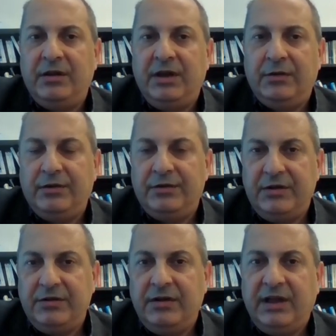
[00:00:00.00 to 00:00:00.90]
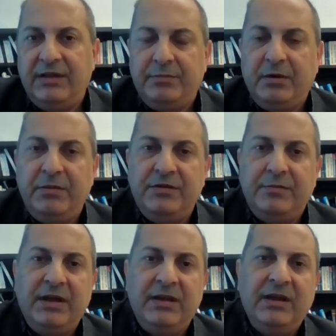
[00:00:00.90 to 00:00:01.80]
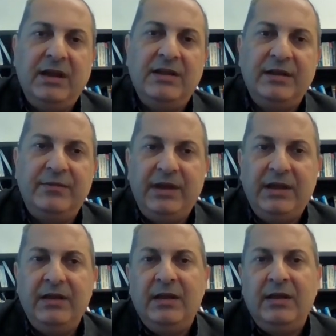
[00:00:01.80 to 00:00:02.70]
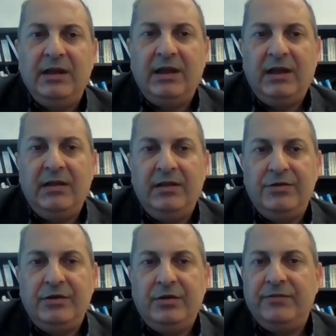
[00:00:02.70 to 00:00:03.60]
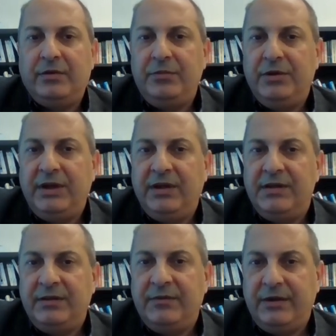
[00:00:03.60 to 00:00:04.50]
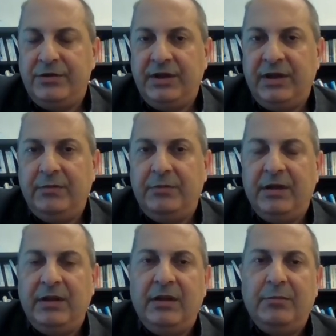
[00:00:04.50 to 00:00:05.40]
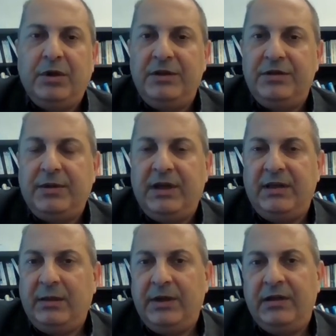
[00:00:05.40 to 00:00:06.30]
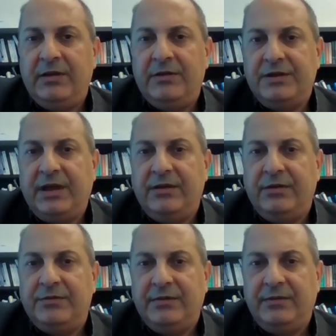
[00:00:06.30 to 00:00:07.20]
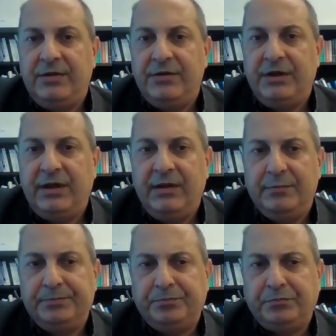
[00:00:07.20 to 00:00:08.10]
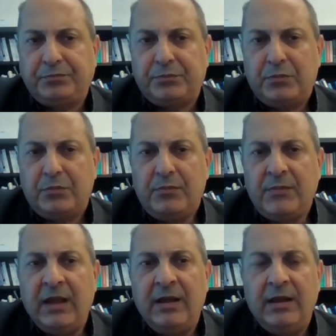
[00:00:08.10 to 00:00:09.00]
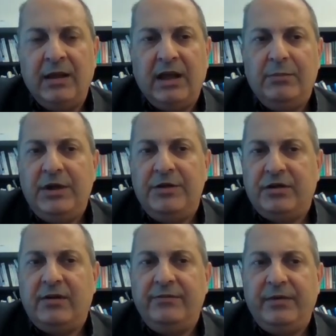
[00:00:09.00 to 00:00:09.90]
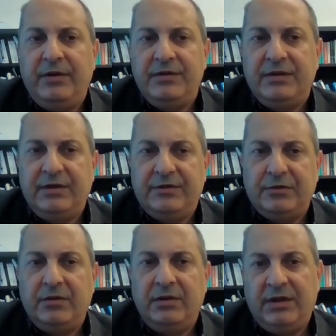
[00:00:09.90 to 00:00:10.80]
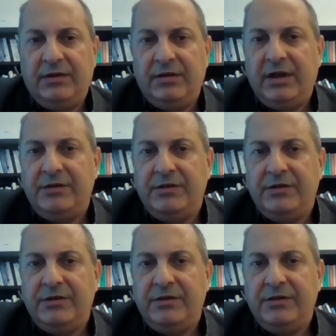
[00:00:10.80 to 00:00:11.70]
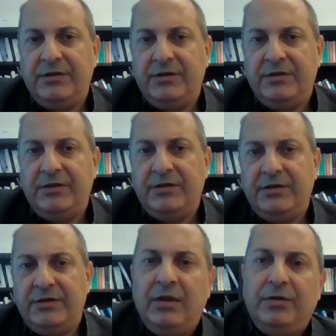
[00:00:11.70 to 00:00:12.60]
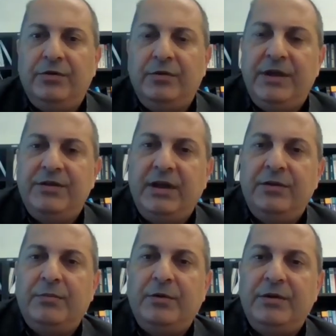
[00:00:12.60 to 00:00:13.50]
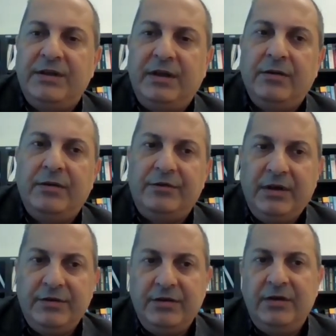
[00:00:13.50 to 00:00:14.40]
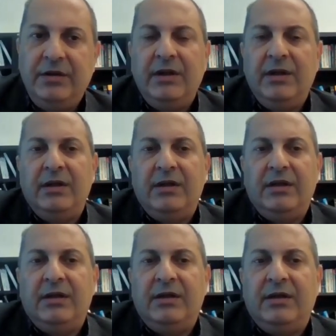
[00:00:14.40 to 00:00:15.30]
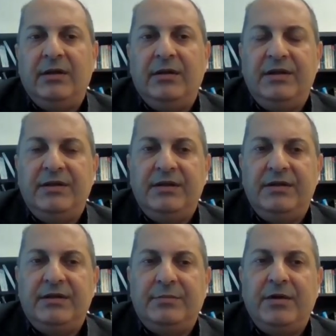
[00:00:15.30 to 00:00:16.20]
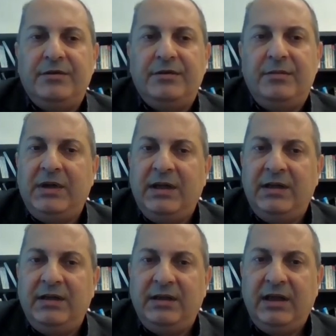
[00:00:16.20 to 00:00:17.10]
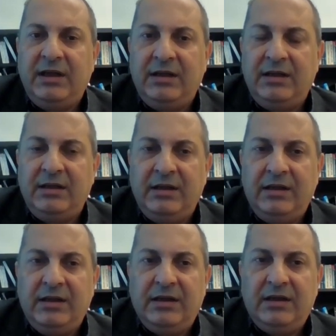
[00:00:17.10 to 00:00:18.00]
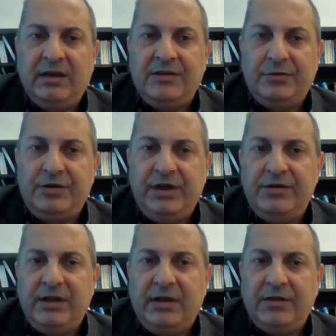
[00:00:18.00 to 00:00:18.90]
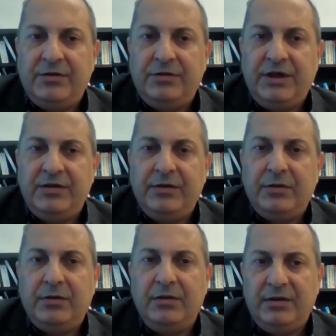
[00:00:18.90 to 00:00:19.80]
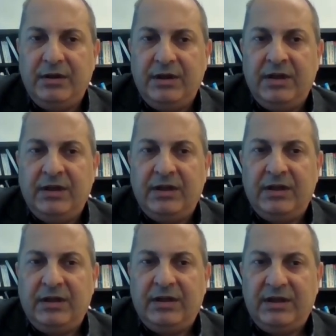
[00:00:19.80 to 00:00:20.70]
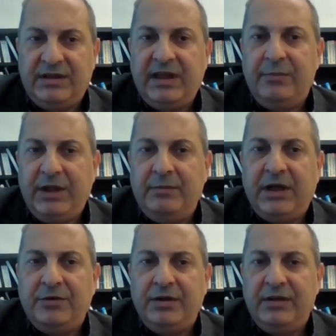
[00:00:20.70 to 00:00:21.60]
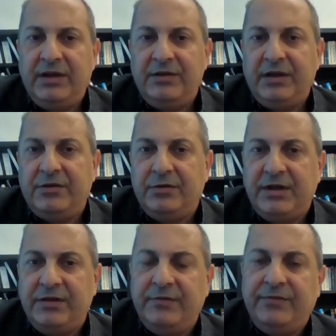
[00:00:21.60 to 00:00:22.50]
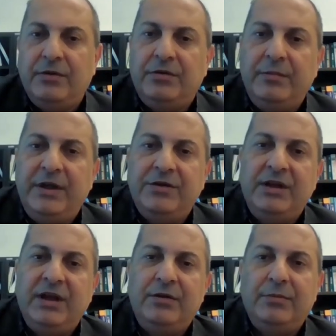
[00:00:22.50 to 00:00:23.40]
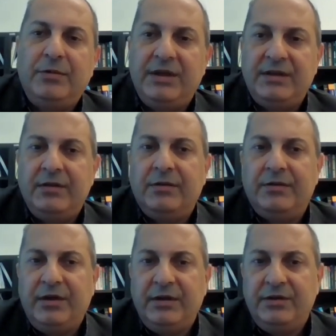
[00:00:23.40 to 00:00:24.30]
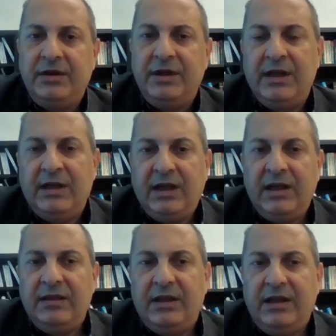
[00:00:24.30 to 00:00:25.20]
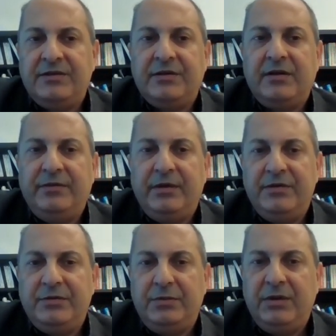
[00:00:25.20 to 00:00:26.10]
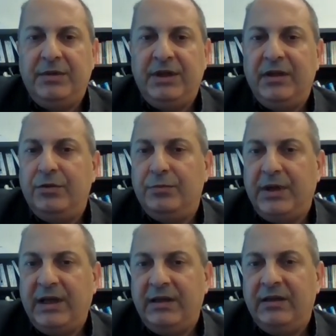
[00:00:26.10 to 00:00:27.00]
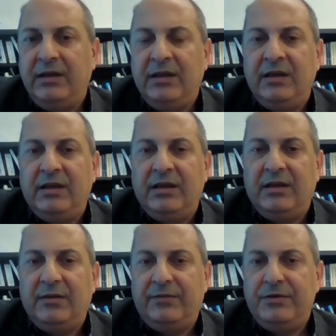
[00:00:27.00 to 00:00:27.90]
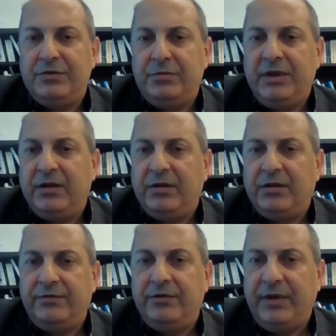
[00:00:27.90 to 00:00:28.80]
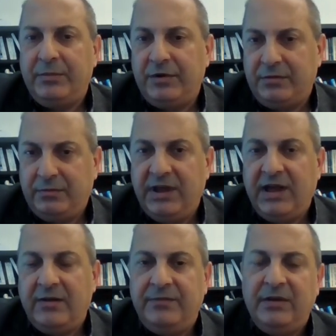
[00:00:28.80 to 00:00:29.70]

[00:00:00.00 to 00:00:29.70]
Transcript: in Construction, that's published by Elsevier, and the Journal of Computing in Civil Engineering, published by the American Society of Civil Engineering. A major conference is called International Symposium on Automation and Robotics in Construction. This is sponsored by an association called the same name, actually, International Association for Automation and Robotics in Construction. And the next conference will be in Dubai the first week of November. We have,